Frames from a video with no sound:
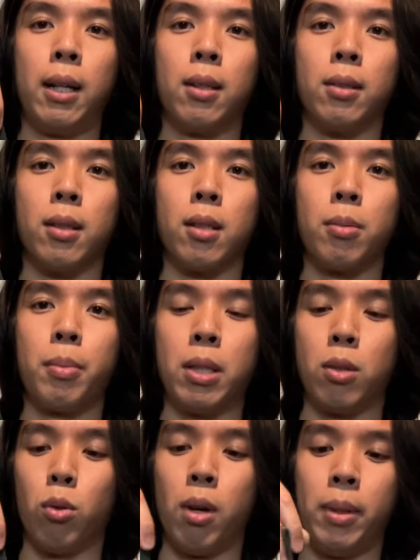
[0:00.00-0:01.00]
Because this piece
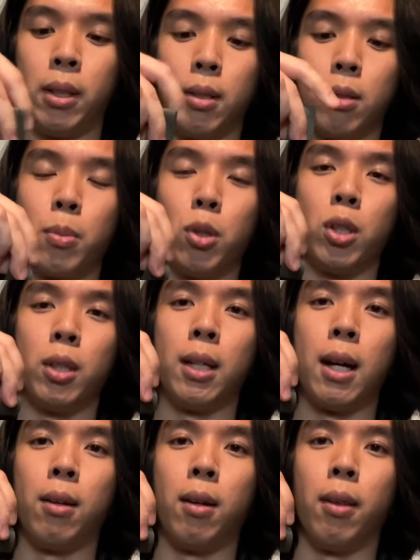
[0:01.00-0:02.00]
of webbing is pushing
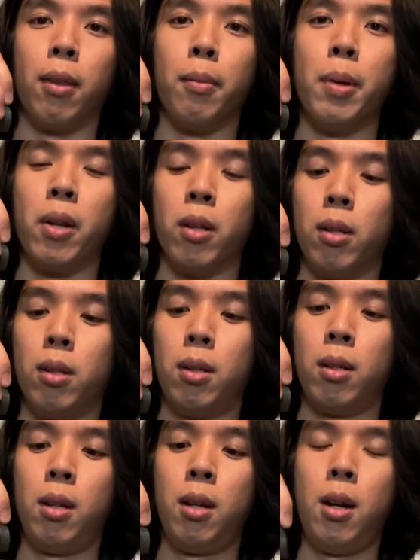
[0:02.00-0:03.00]
down on the middle
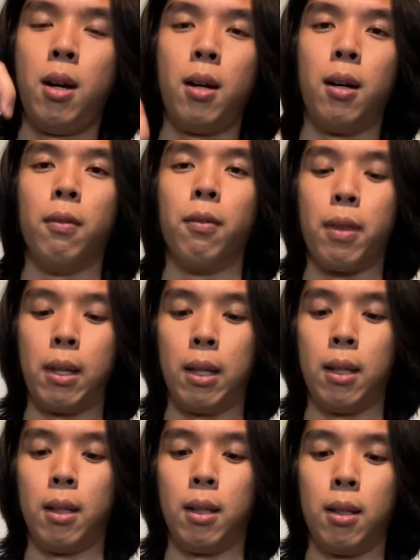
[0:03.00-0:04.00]
of
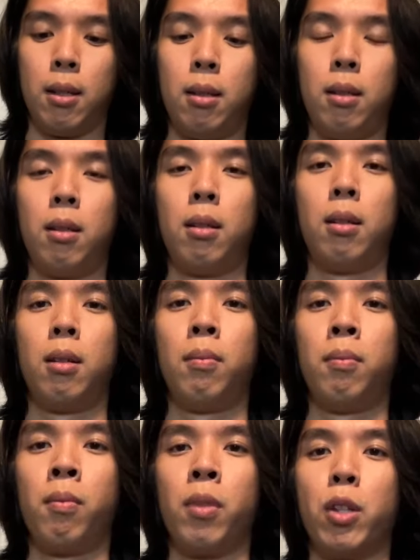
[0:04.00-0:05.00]
the
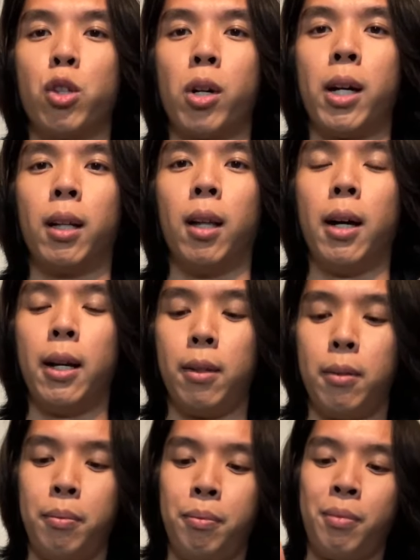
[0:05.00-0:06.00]
tri-glide,
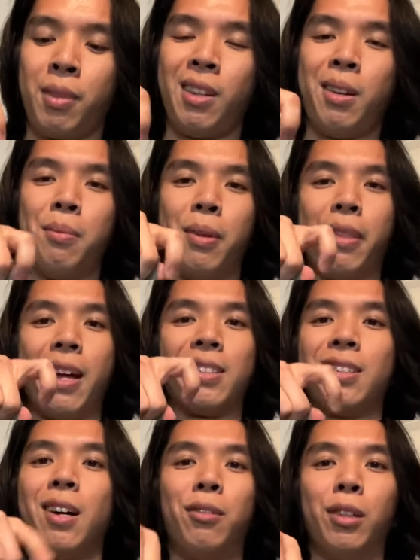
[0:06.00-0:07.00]
but that's
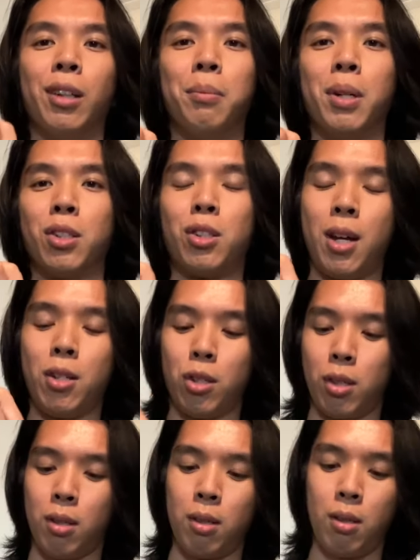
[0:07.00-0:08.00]
not really much
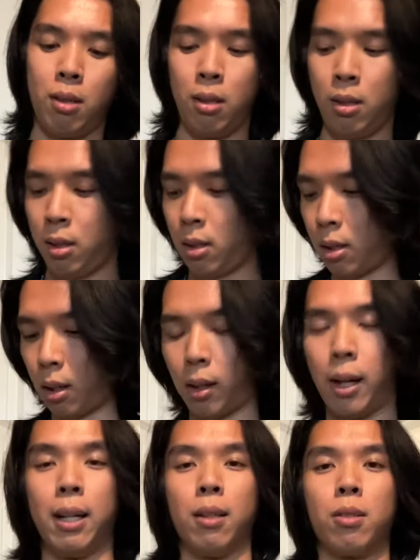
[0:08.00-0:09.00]
tension. All
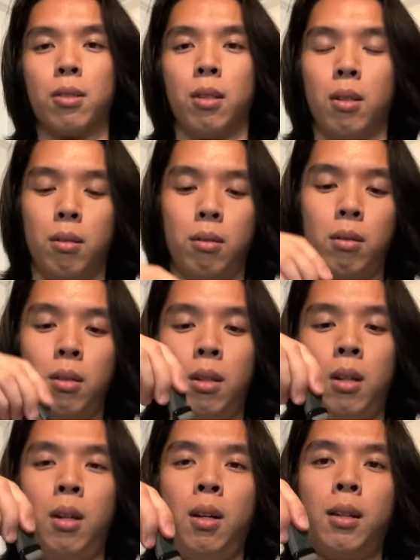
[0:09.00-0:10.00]
right, so
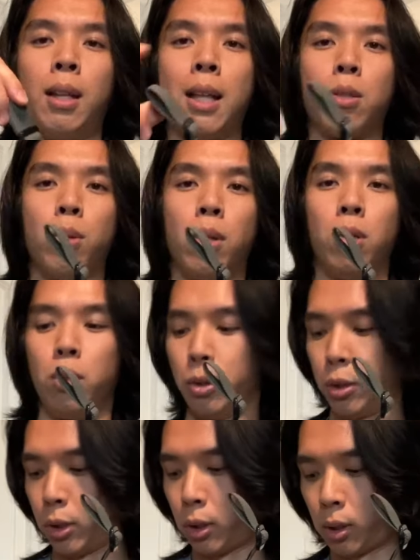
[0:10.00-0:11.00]
that's what holds
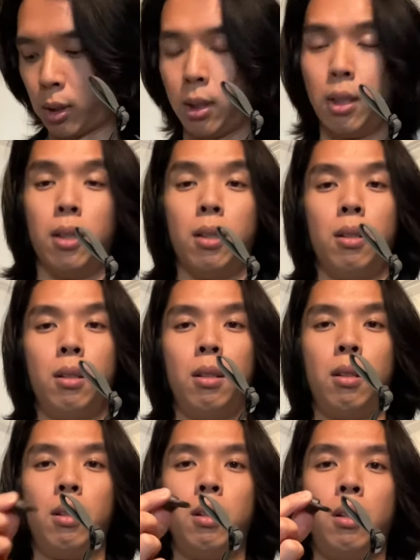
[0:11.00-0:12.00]
your
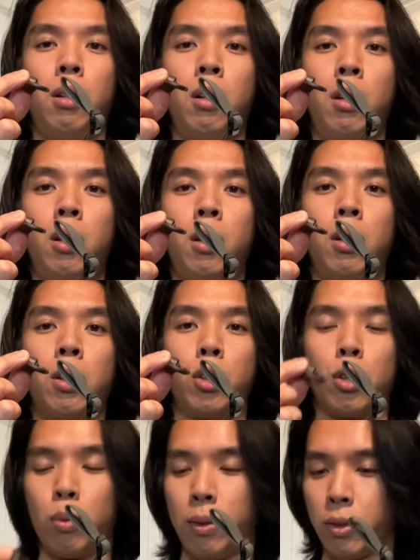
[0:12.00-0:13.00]

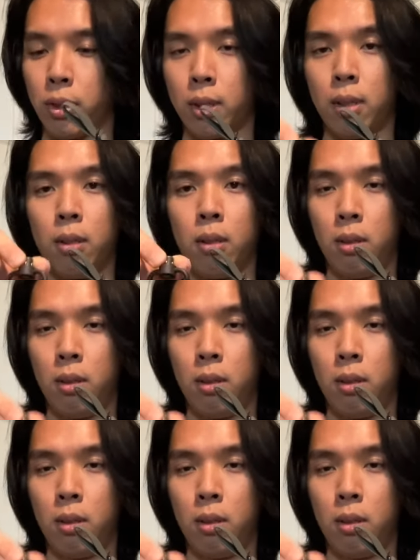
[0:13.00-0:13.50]
swivels in.